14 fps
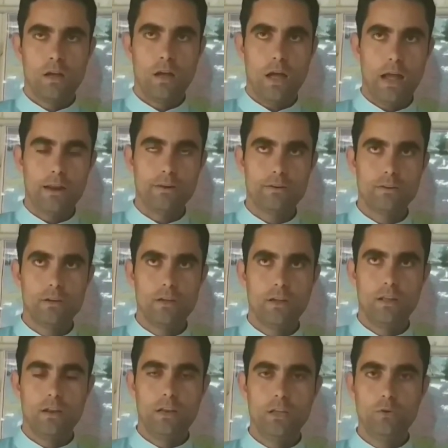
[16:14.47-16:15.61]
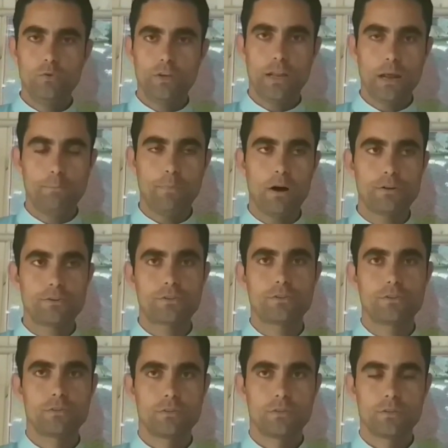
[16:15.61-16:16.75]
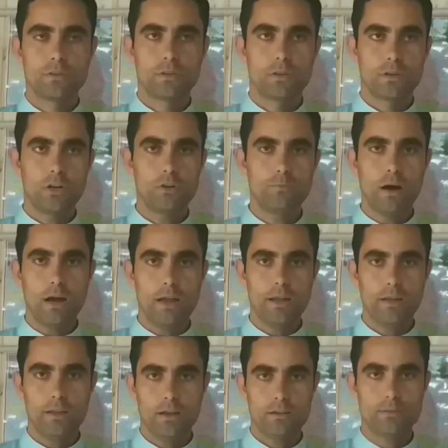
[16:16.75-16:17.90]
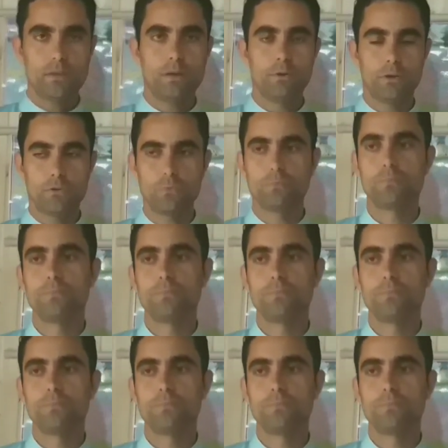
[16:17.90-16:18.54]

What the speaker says: and leave here apart. Goodbye. Assalamu alaikum.